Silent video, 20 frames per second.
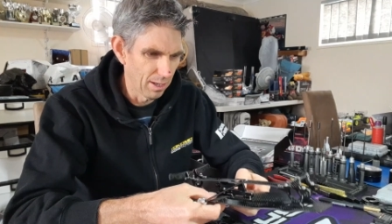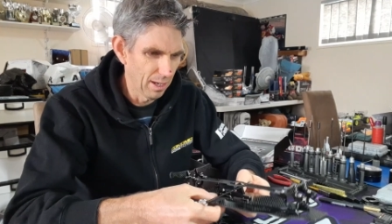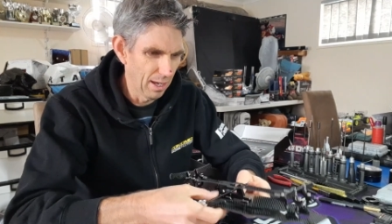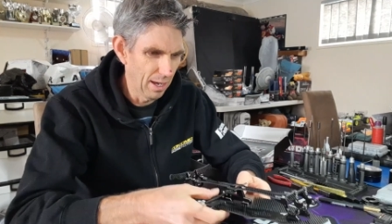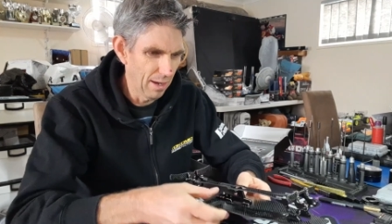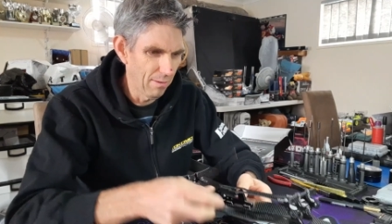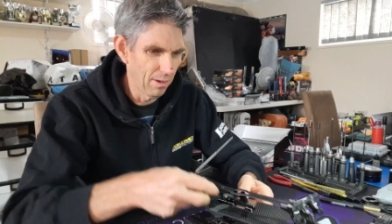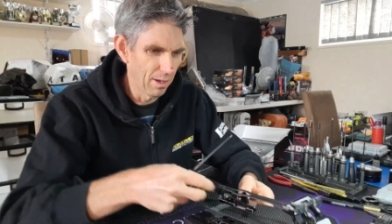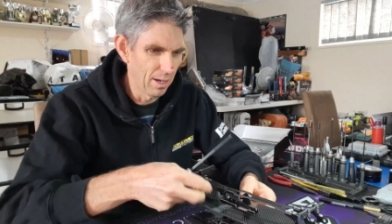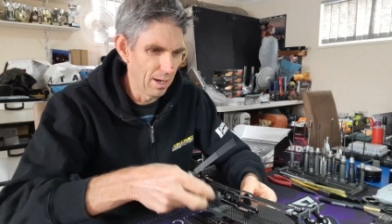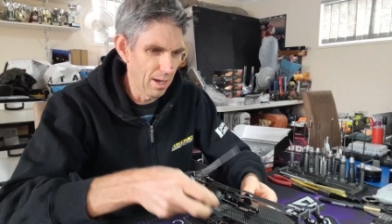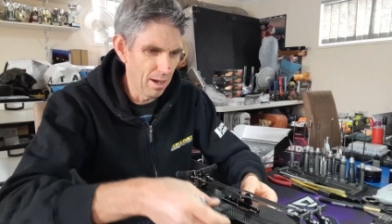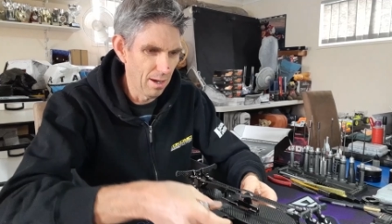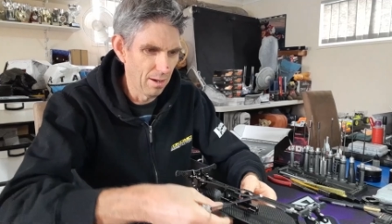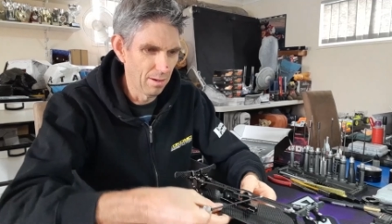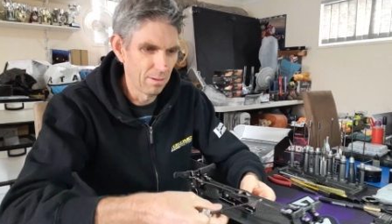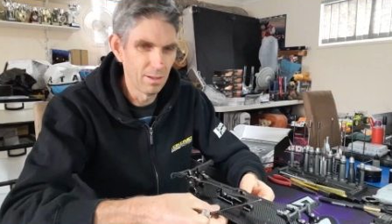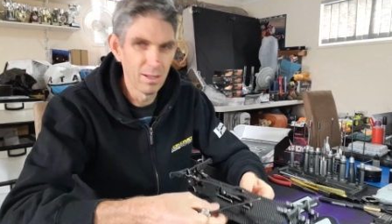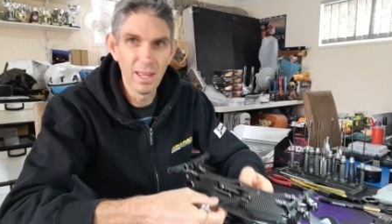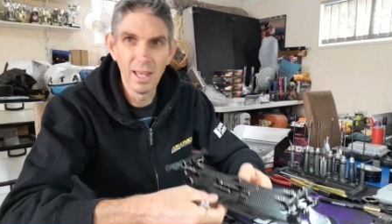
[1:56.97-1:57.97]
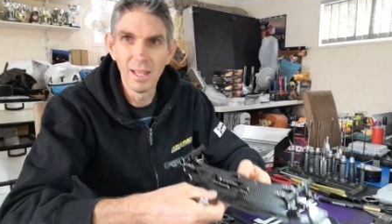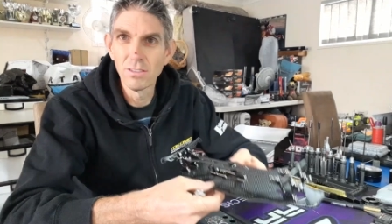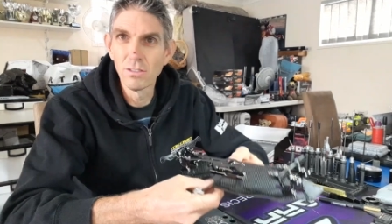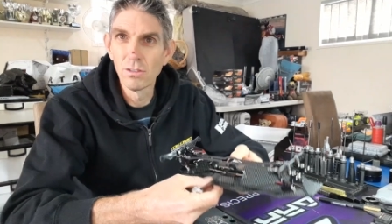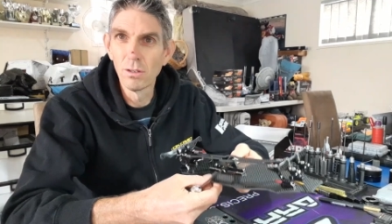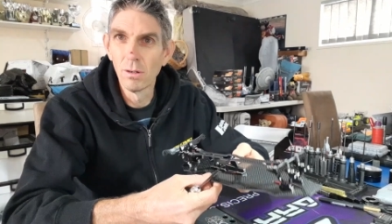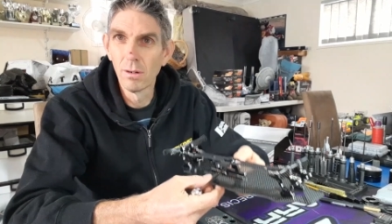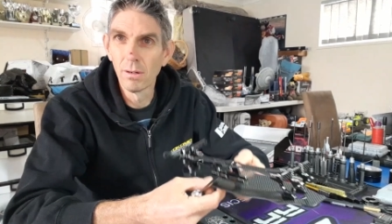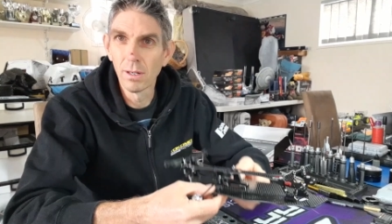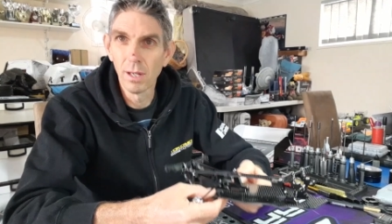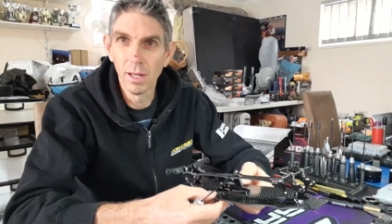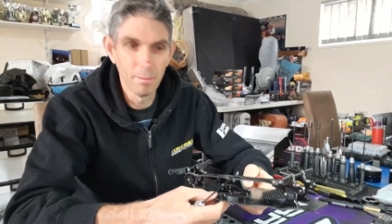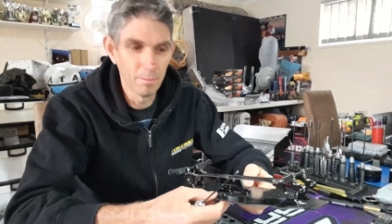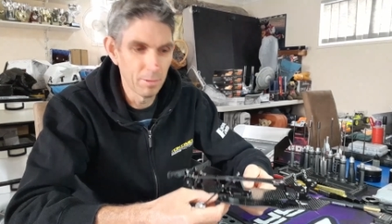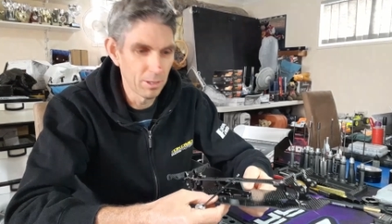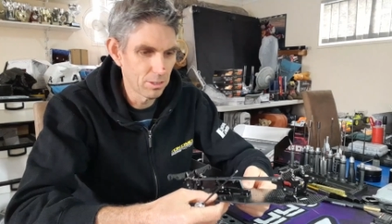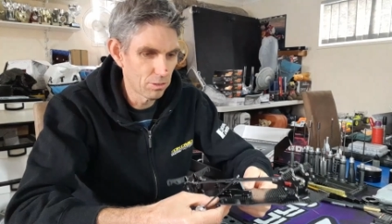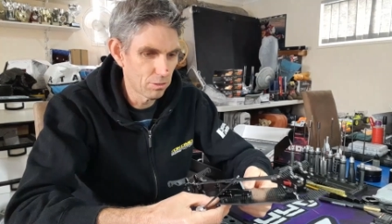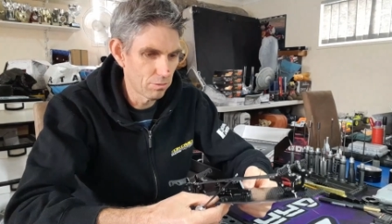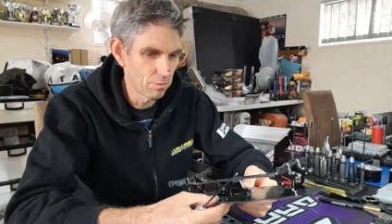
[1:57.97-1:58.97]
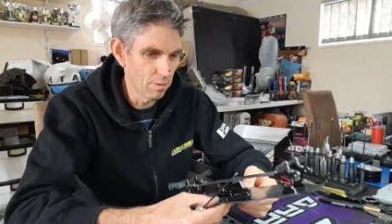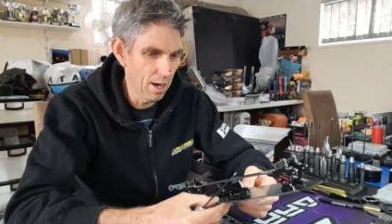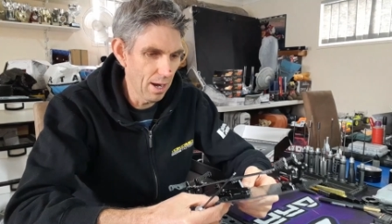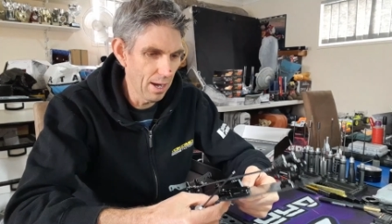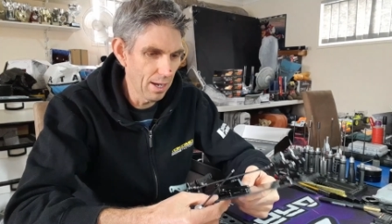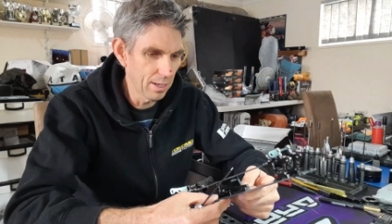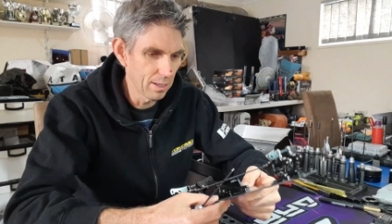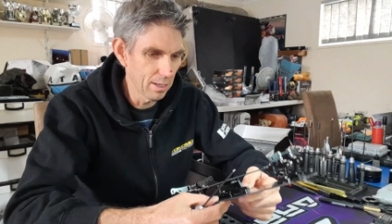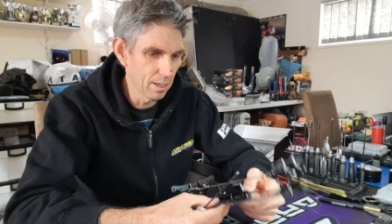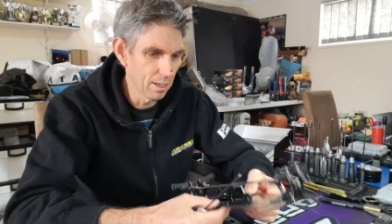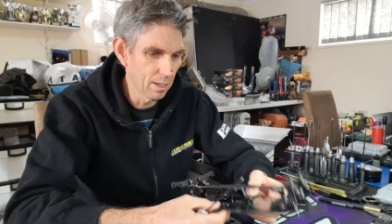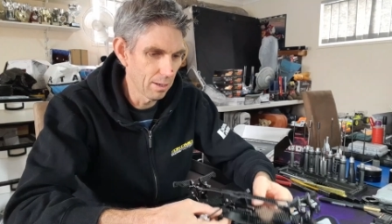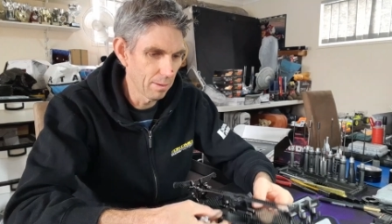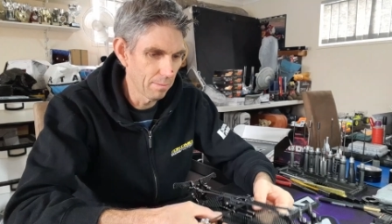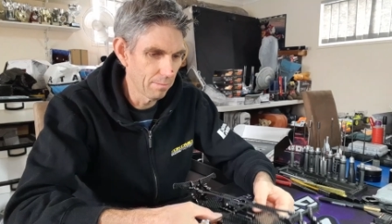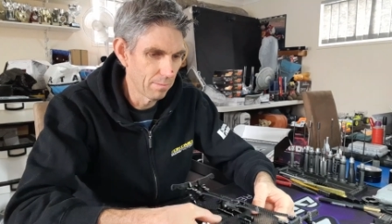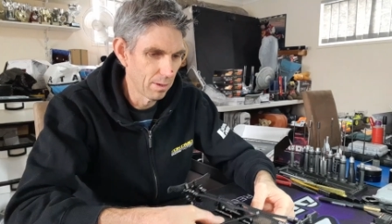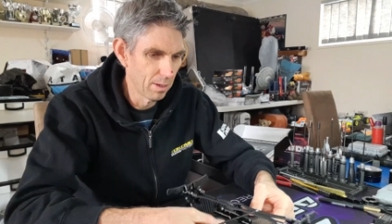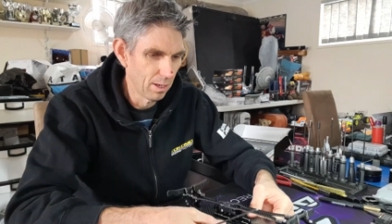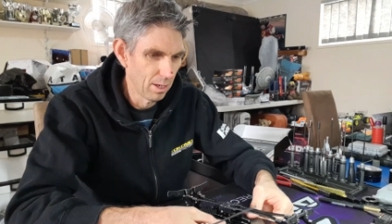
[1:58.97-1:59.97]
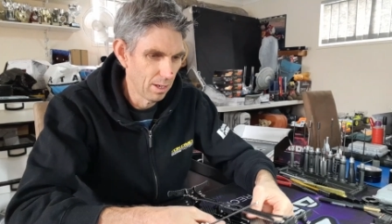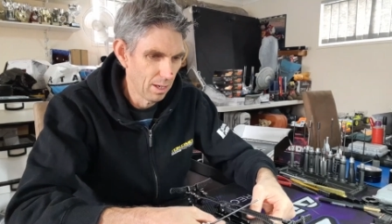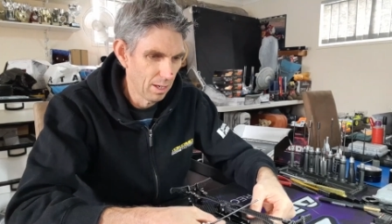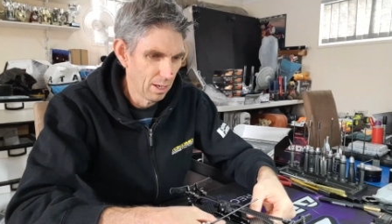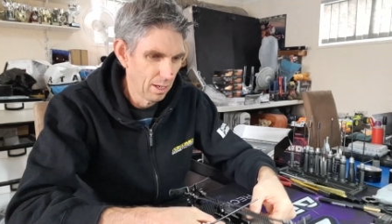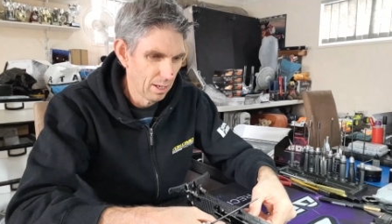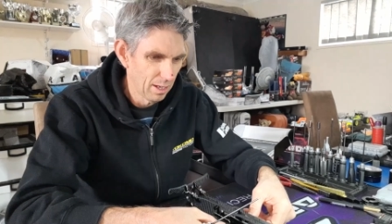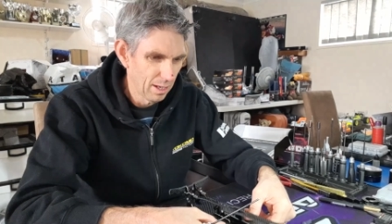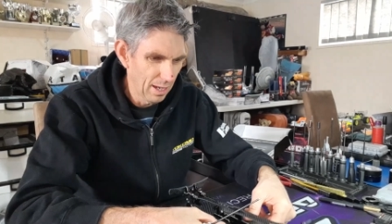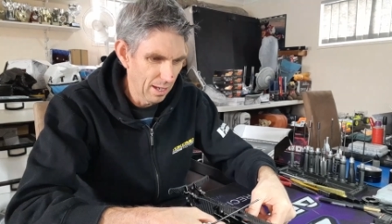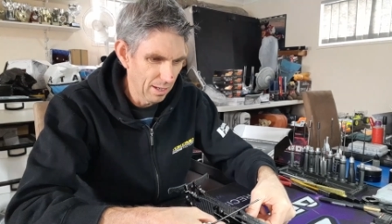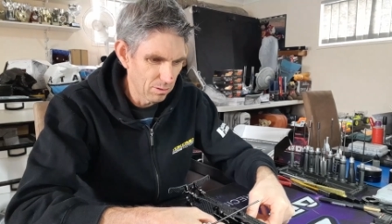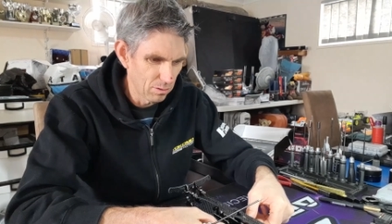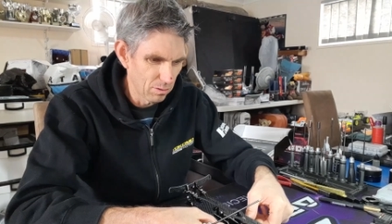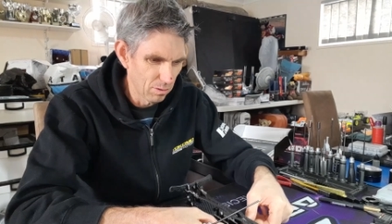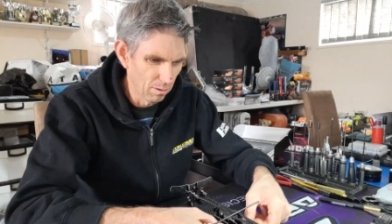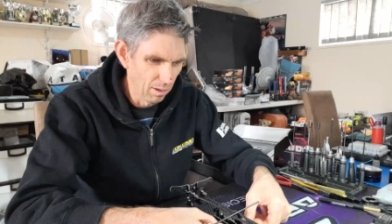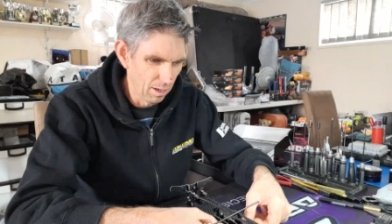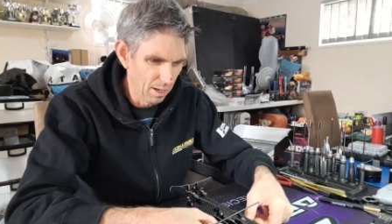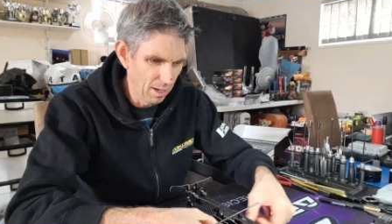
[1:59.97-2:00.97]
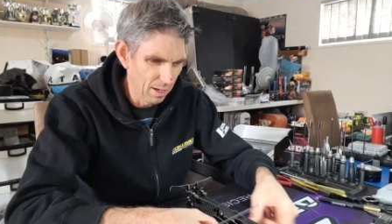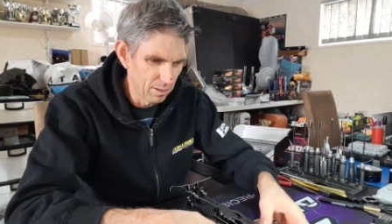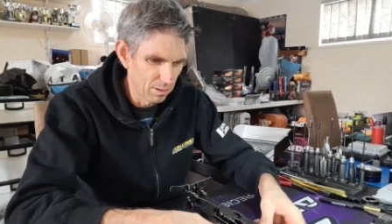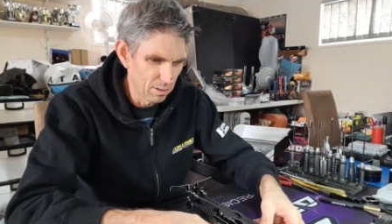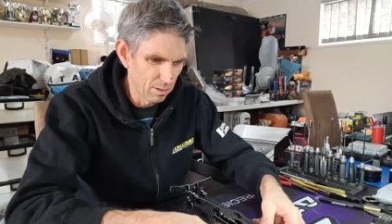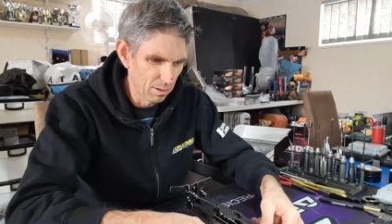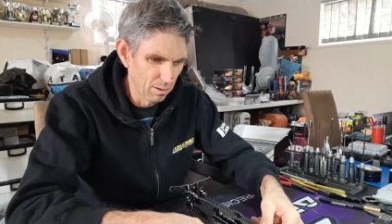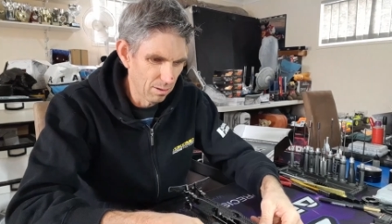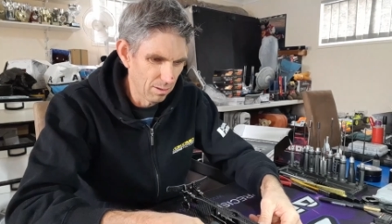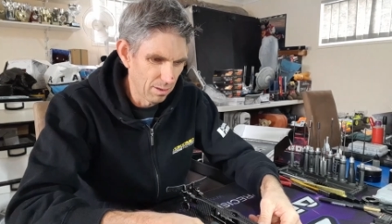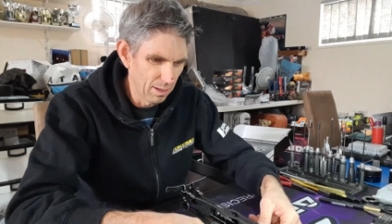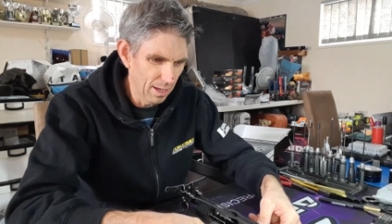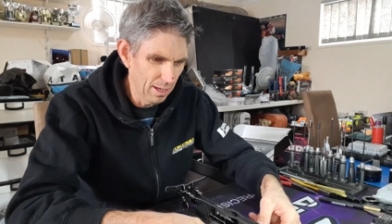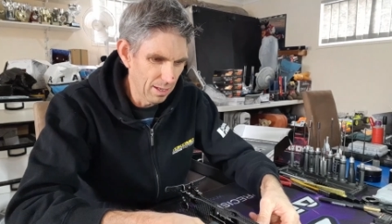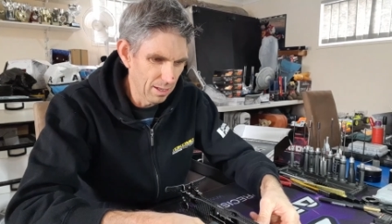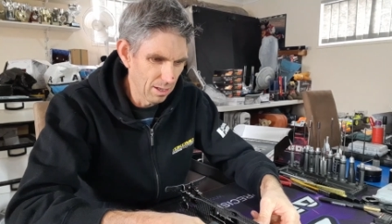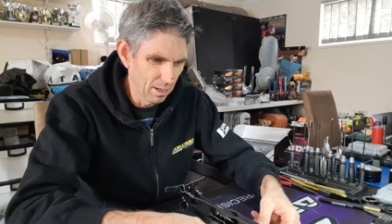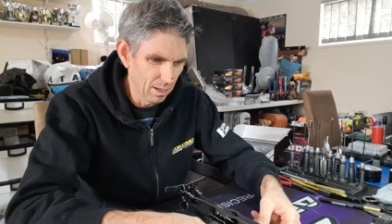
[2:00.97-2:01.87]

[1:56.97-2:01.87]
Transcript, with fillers: now I know that's all going to be straight. That's all I do then.